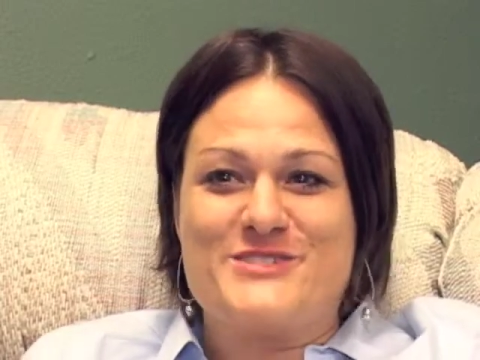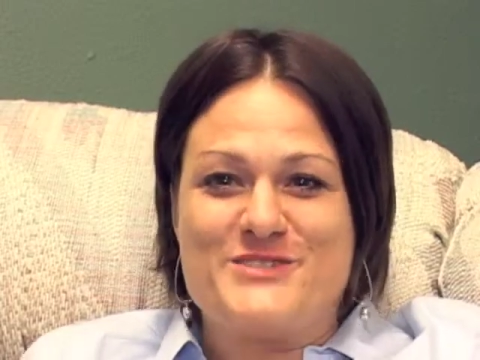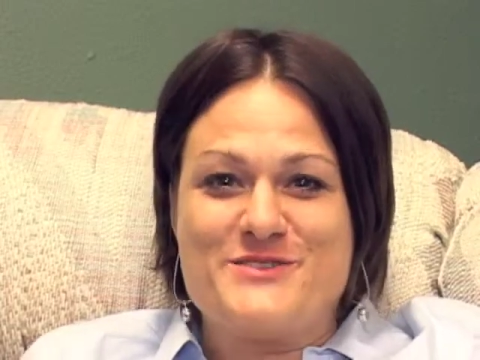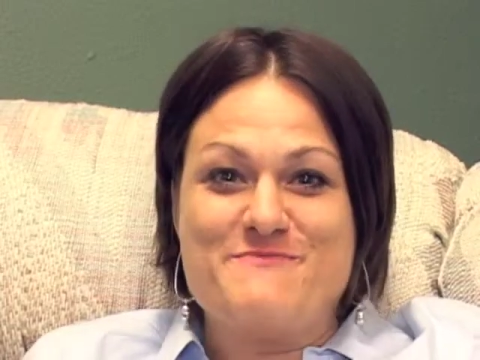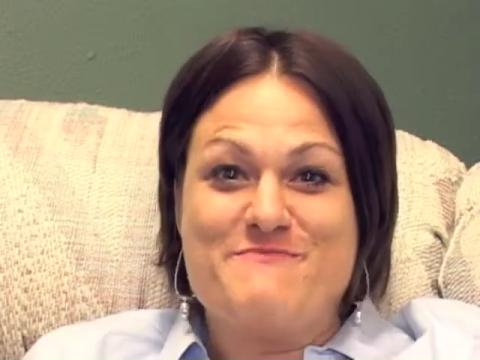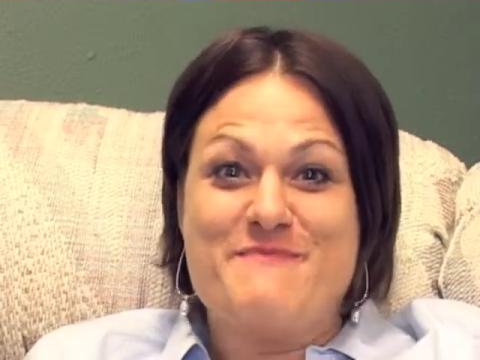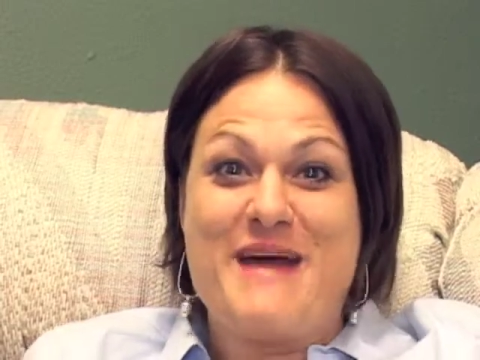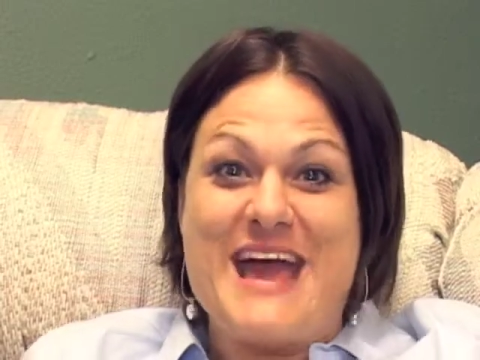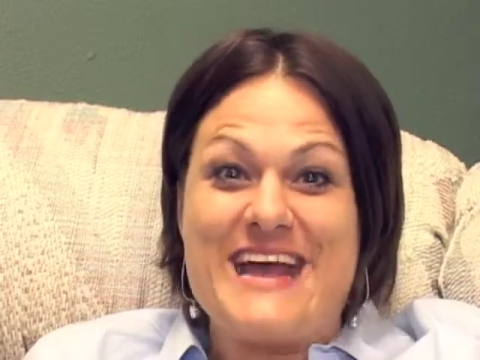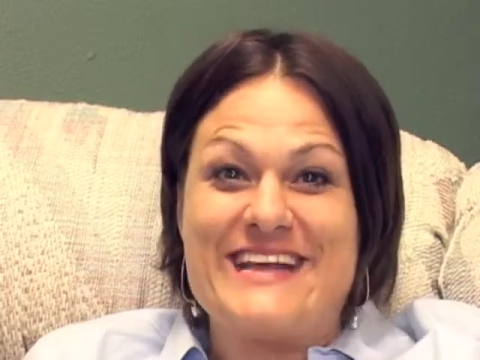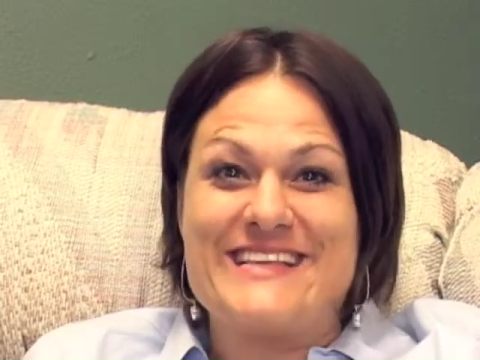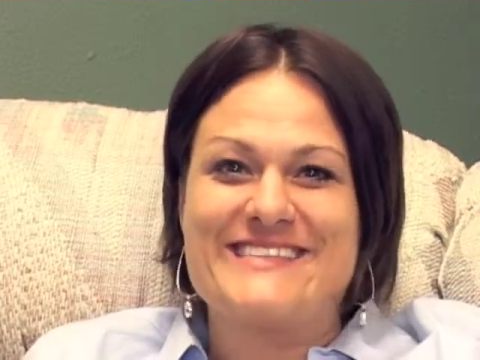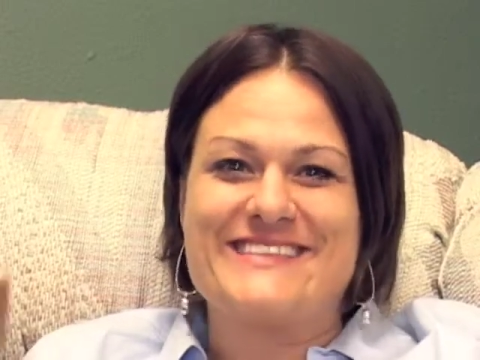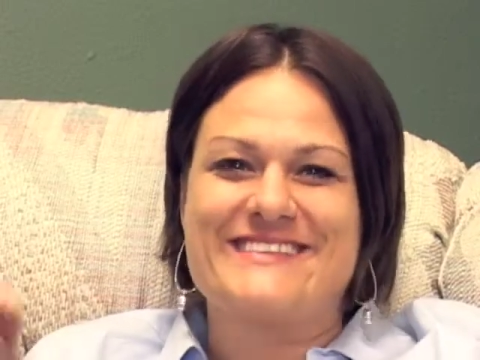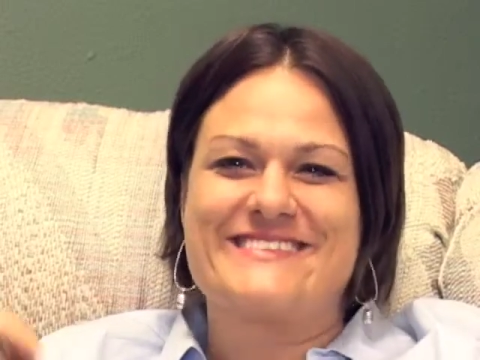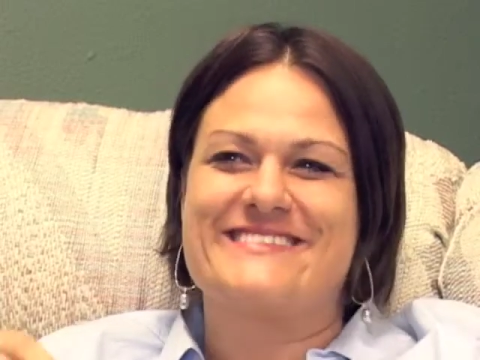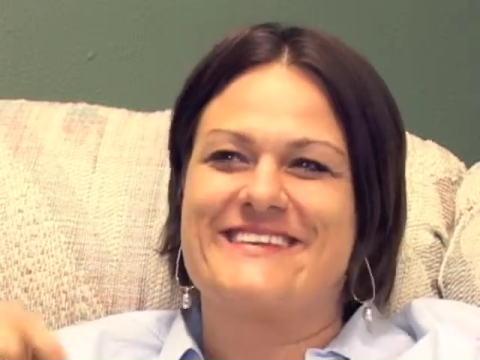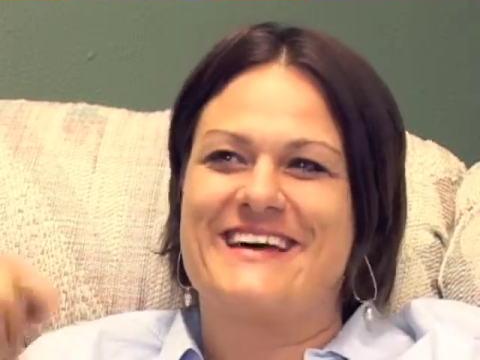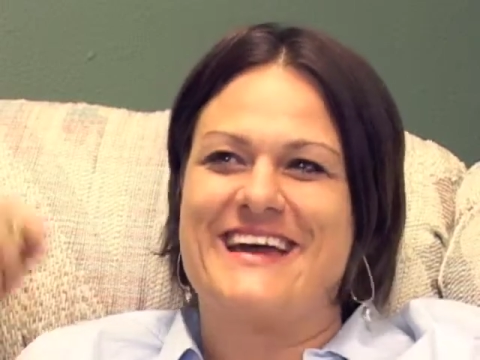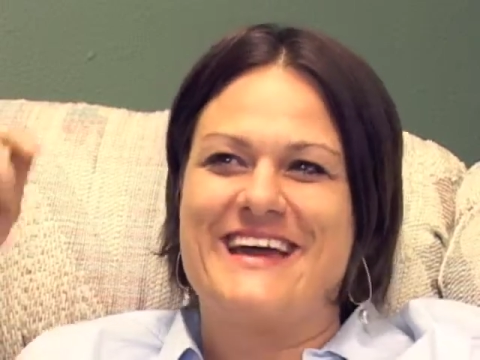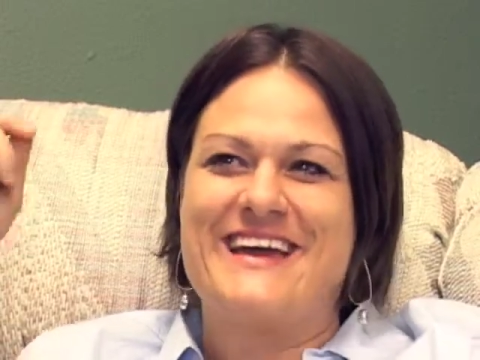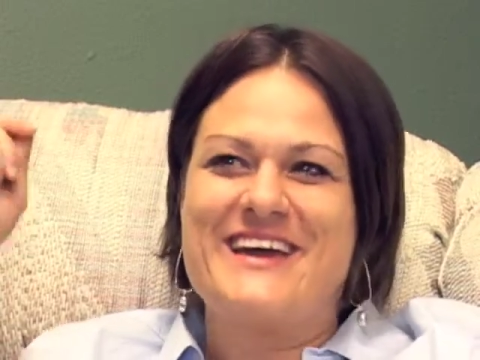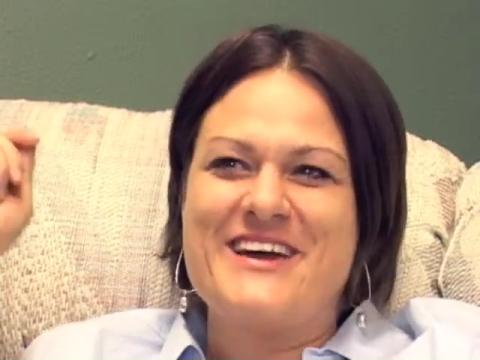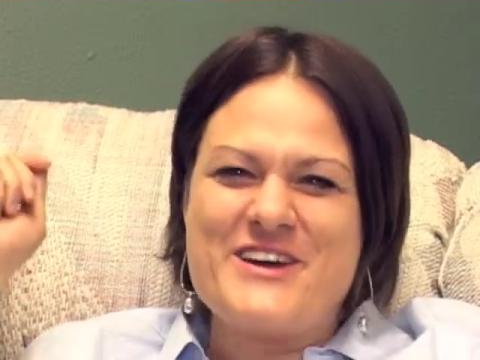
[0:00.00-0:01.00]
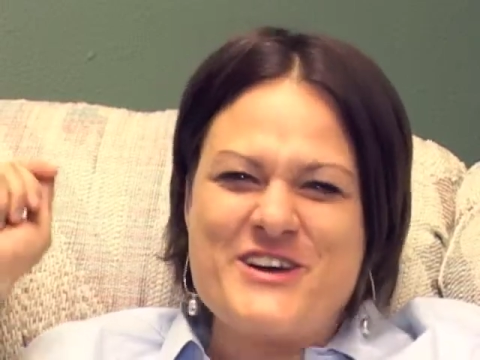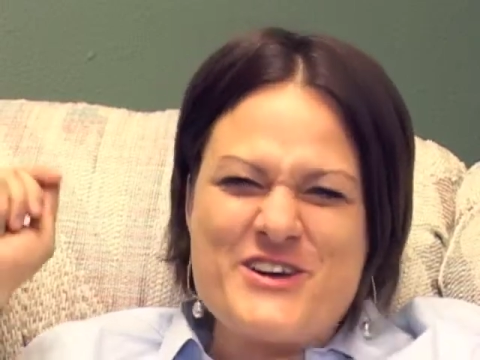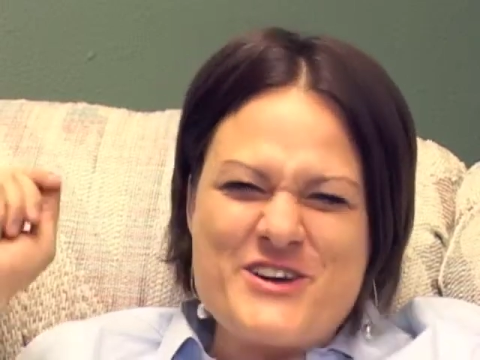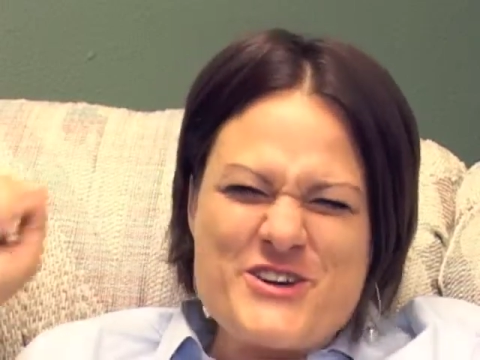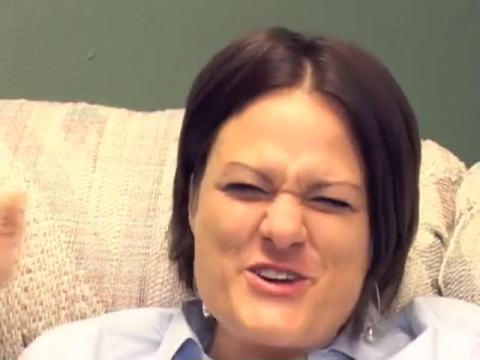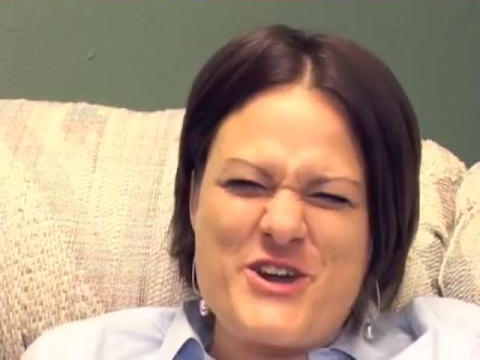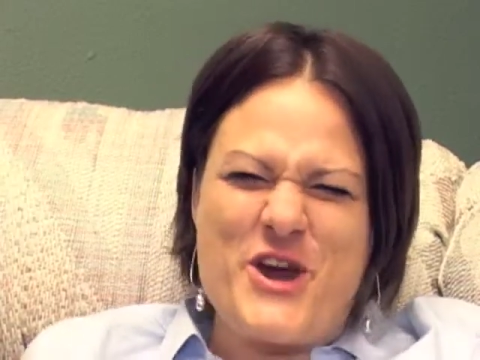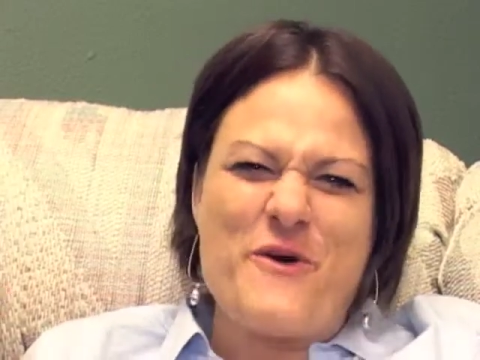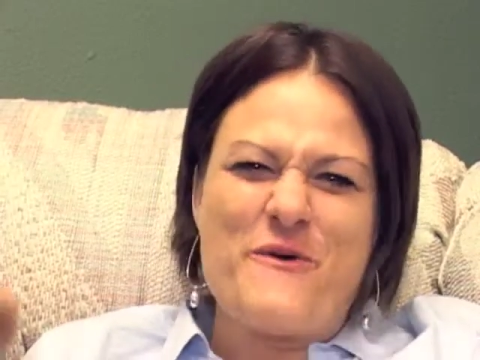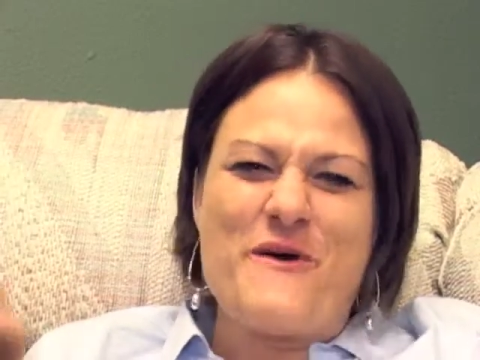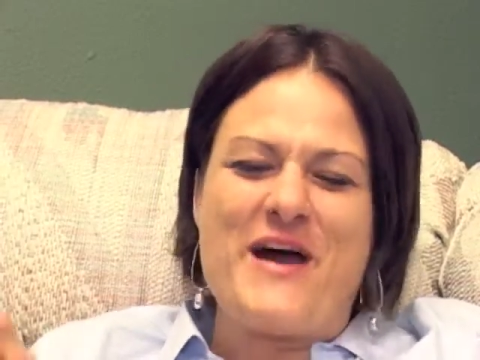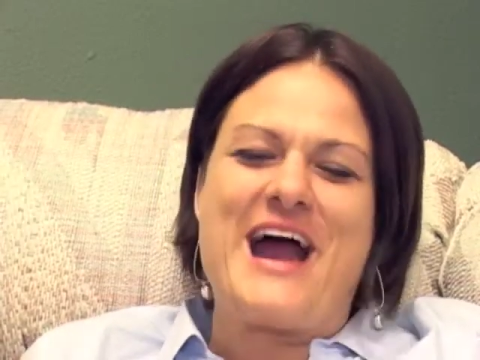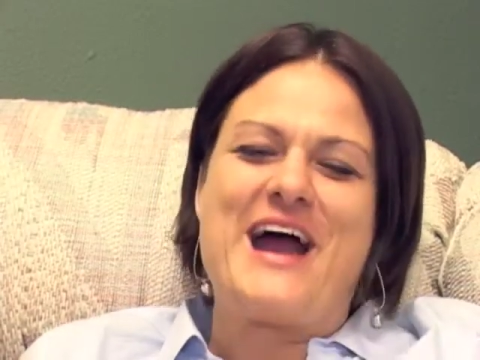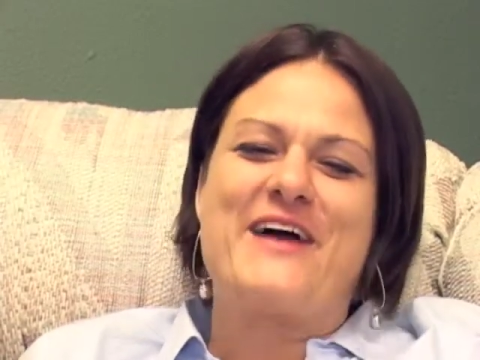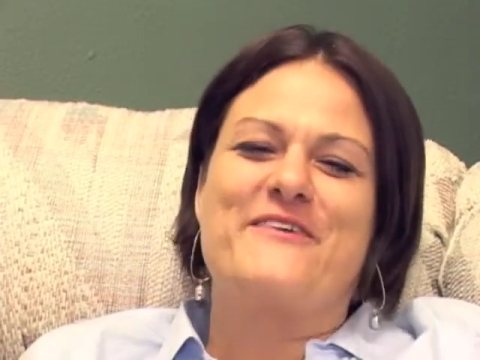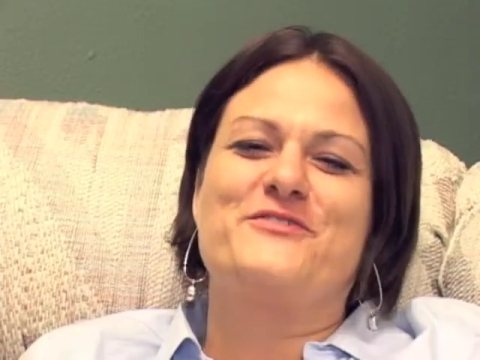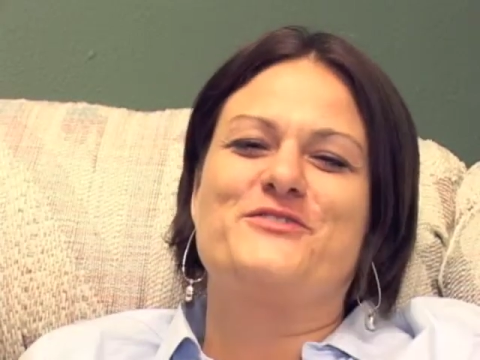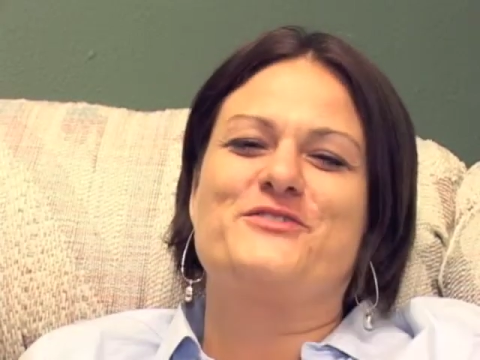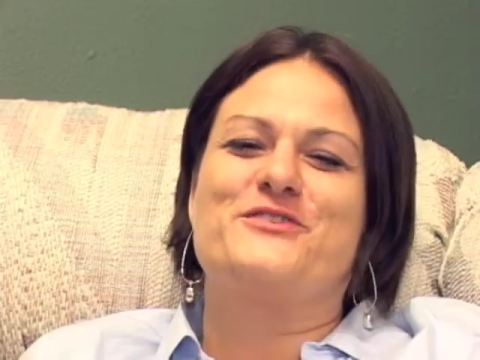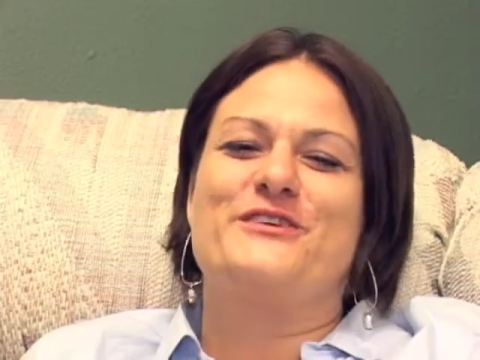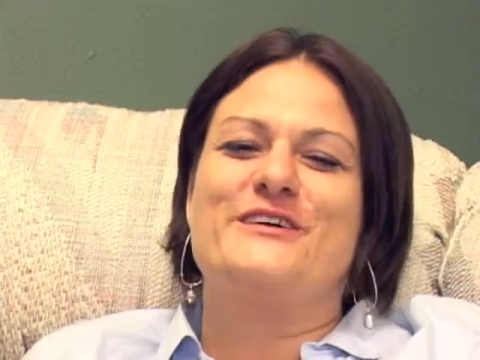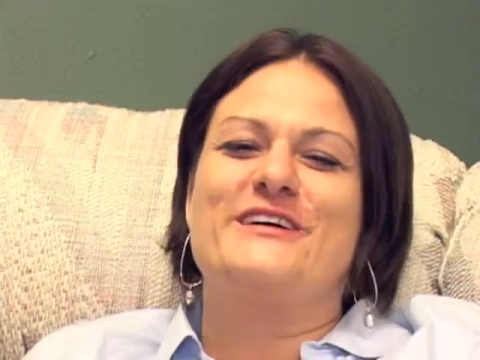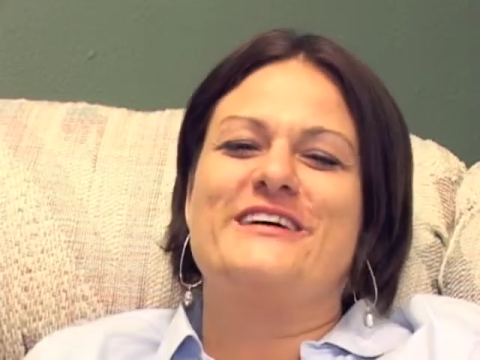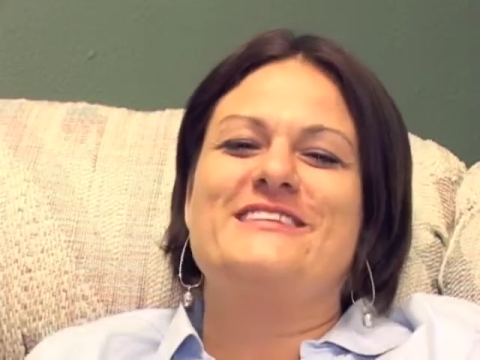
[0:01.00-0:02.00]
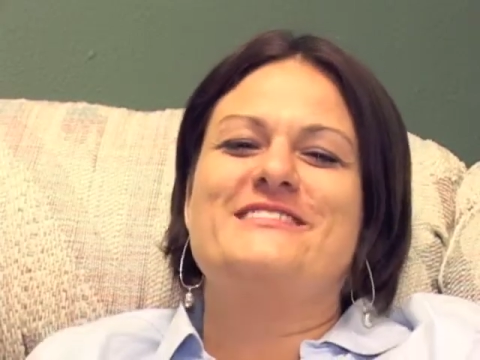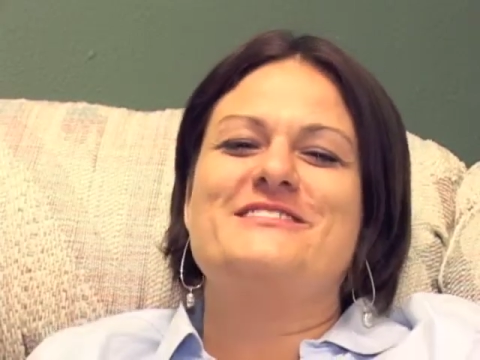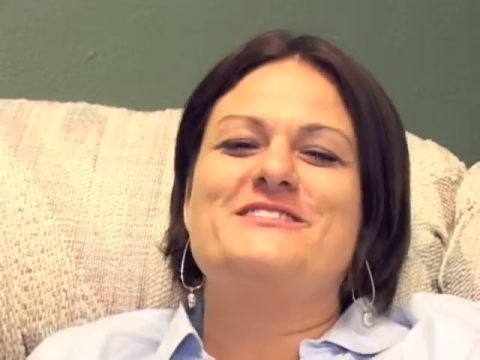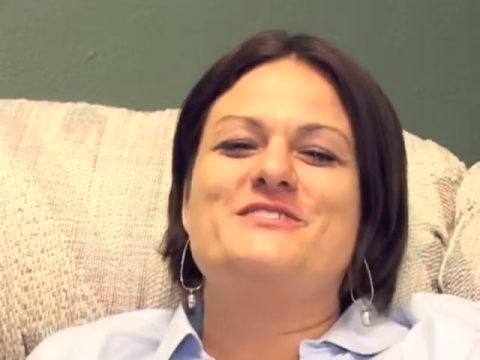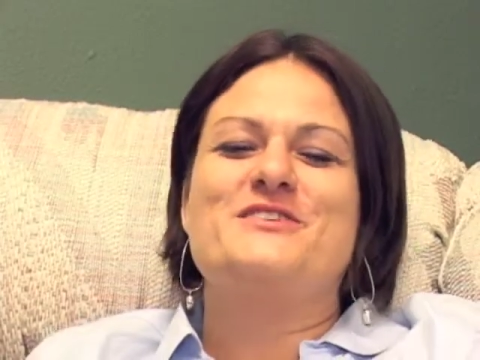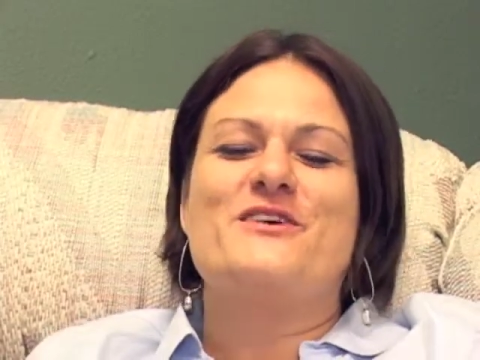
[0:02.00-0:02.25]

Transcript: She makes us go after it.